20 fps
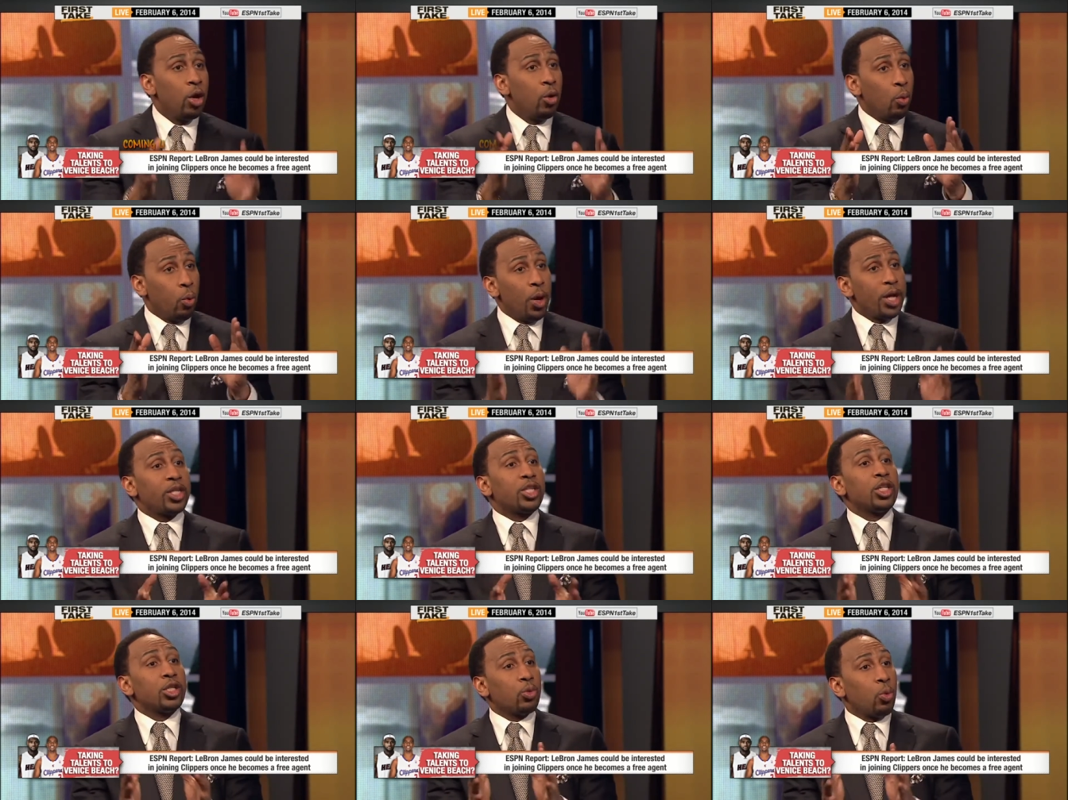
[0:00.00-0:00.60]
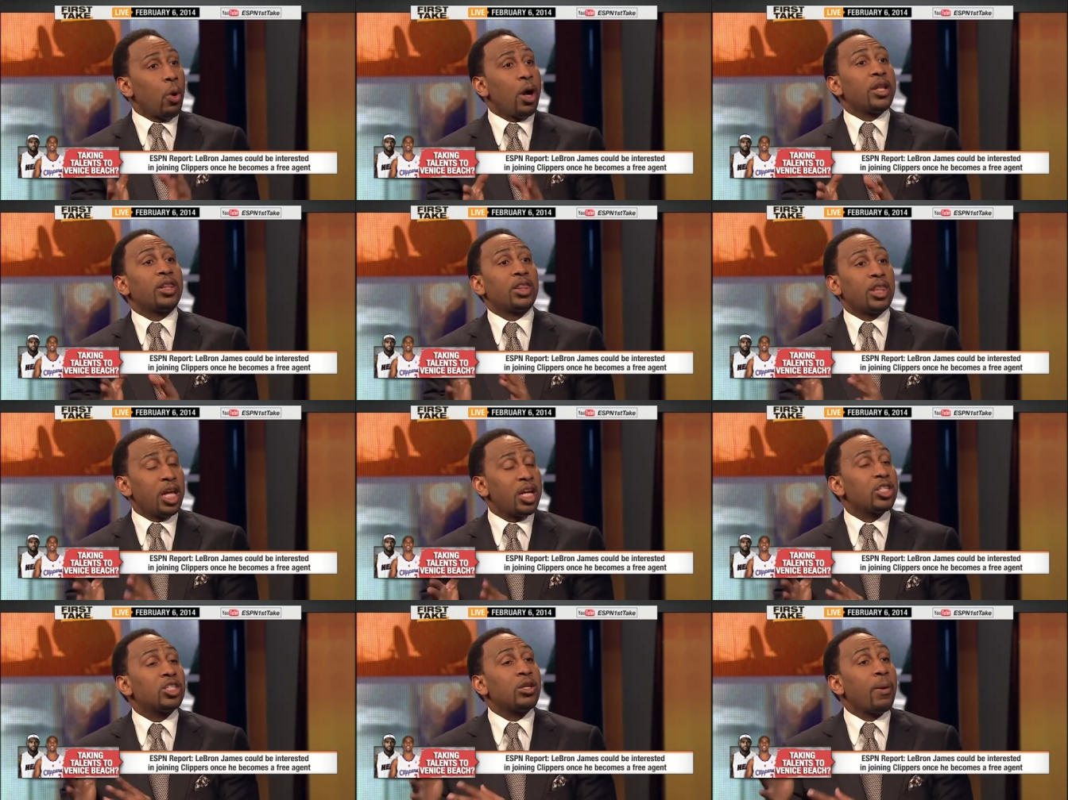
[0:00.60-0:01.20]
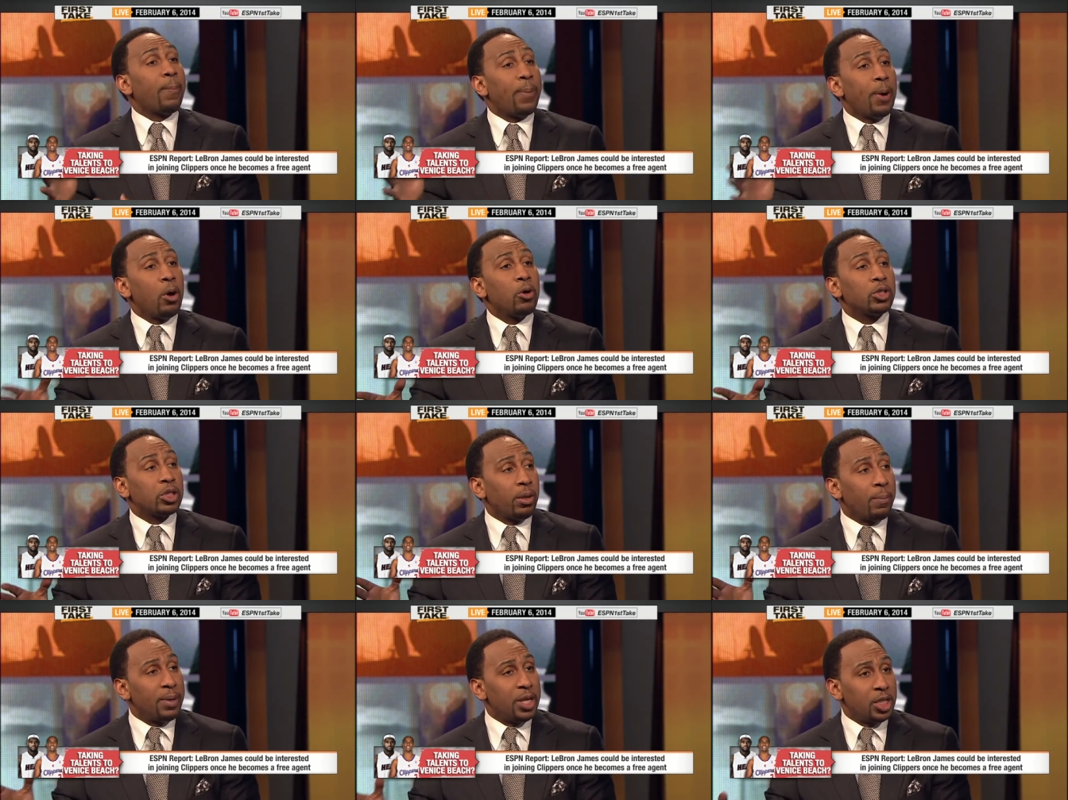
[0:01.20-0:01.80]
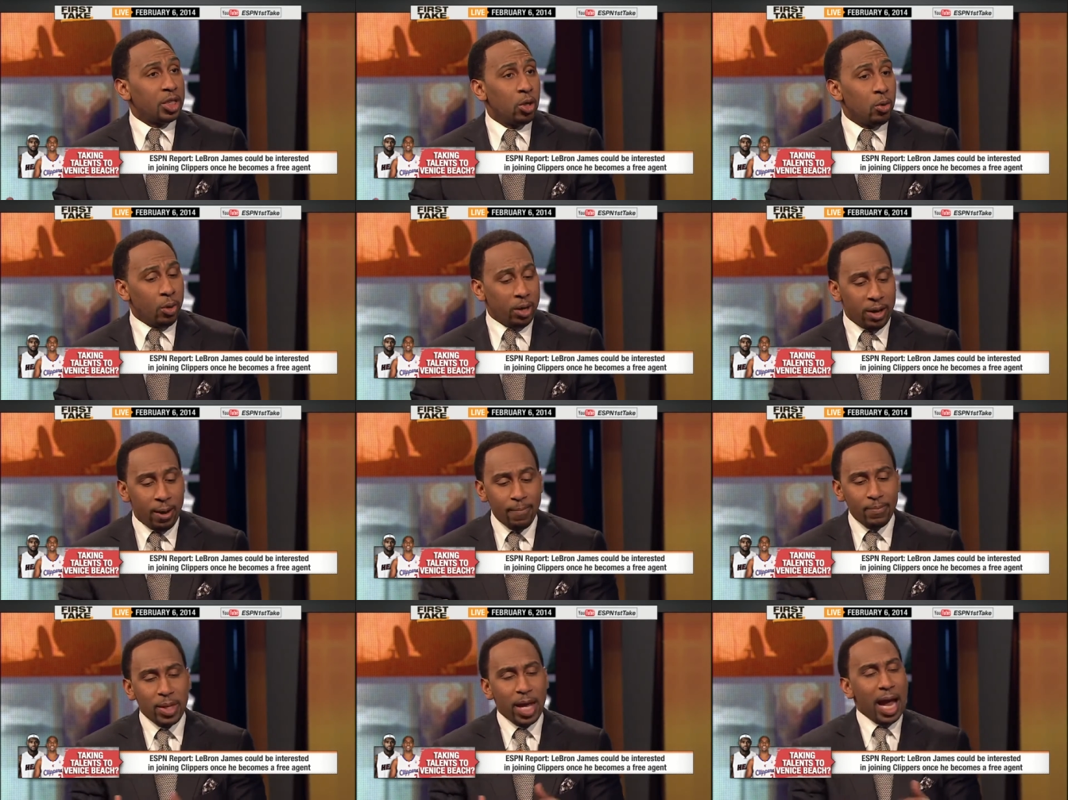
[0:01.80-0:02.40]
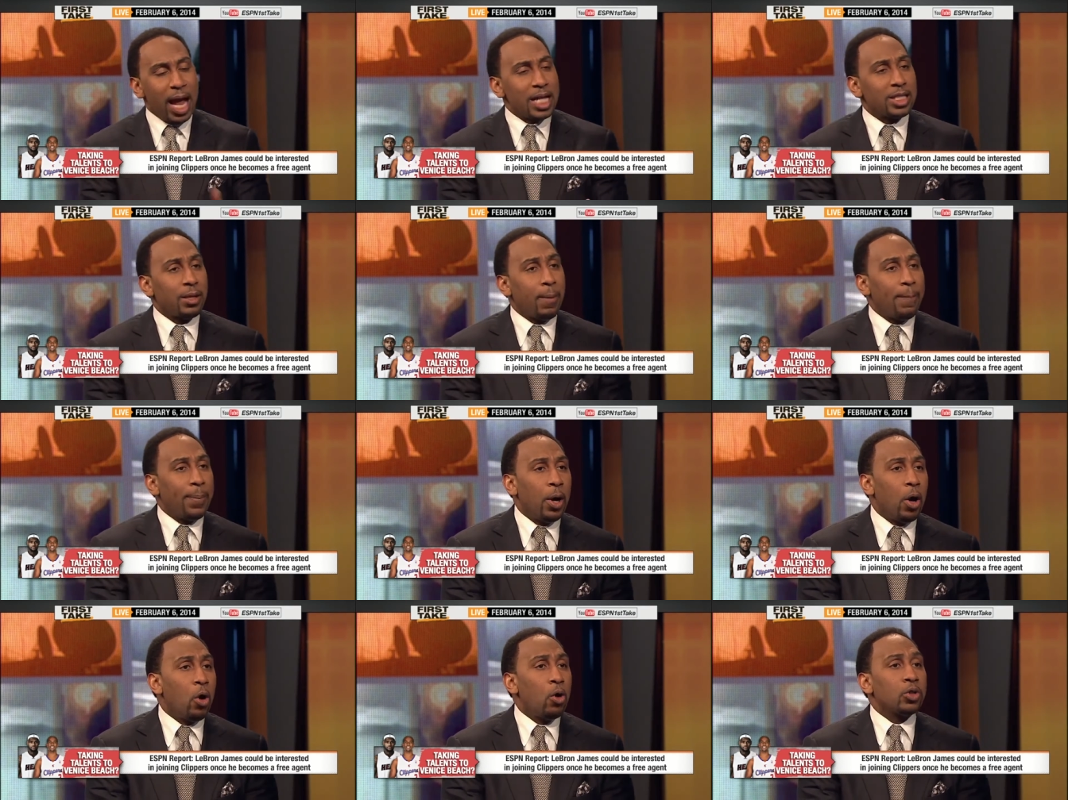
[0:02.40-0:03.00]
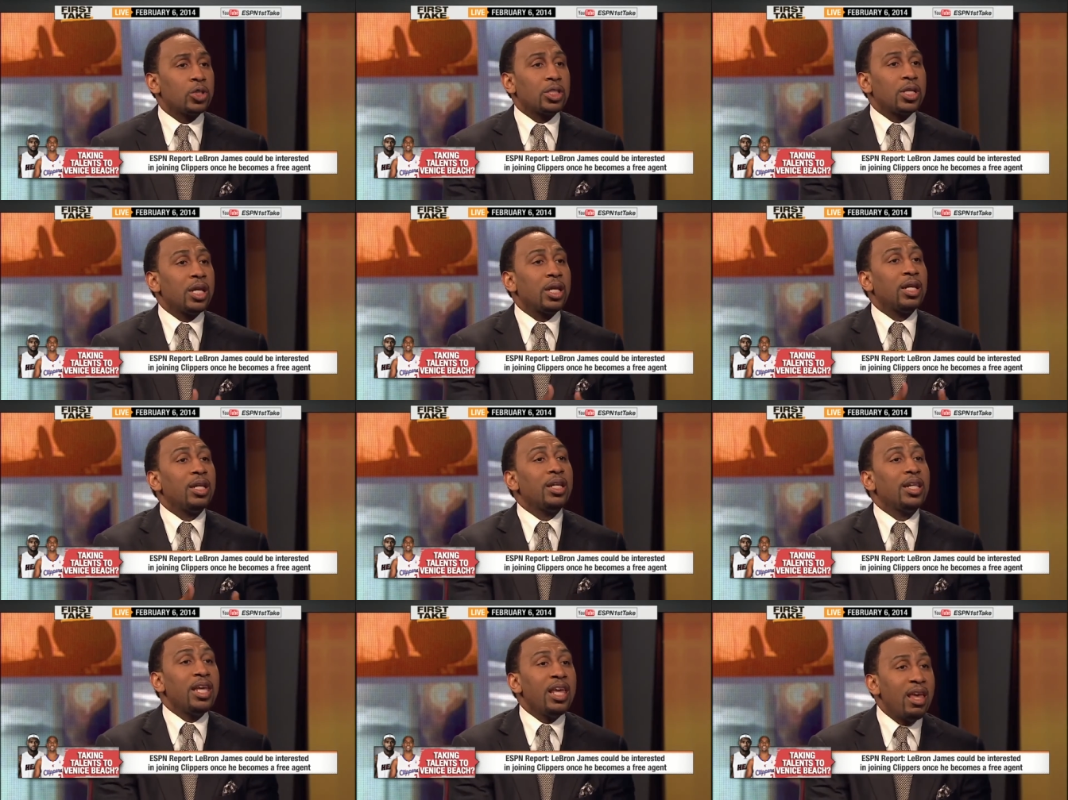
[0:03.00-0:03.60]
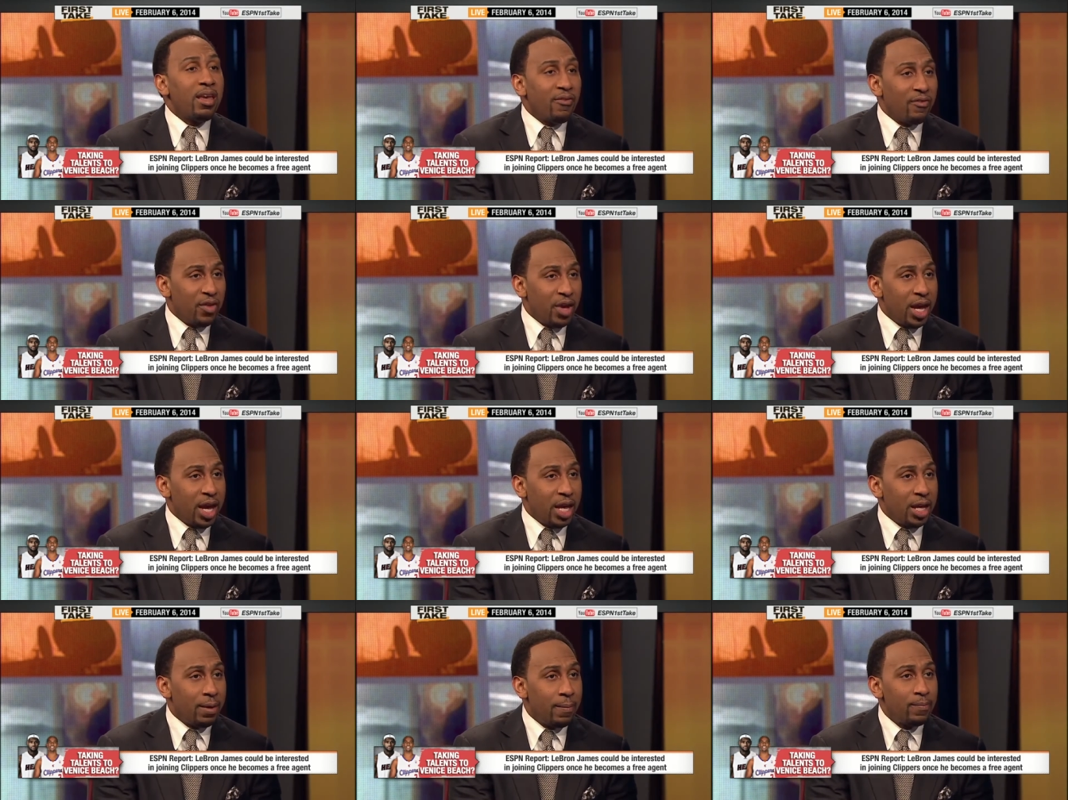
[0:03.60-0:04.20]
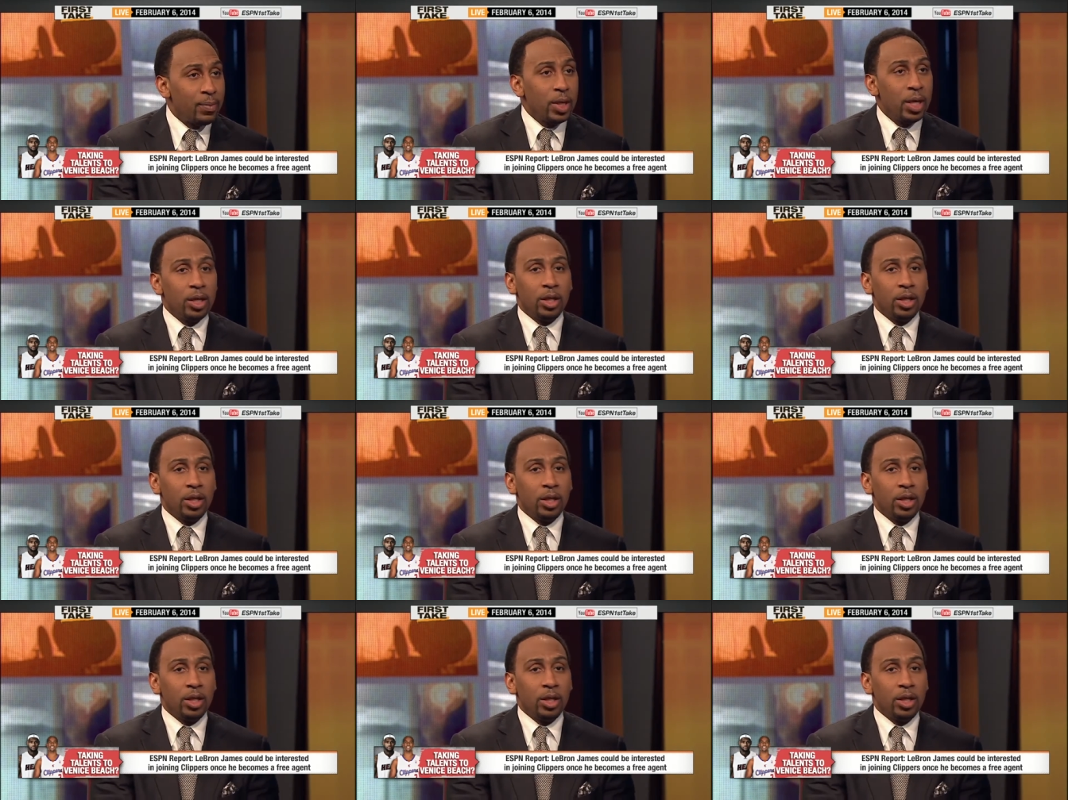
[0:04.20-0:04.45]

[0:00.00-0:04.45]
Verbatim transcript: which is what they're supposed to be doing, as opposed to leaving yep.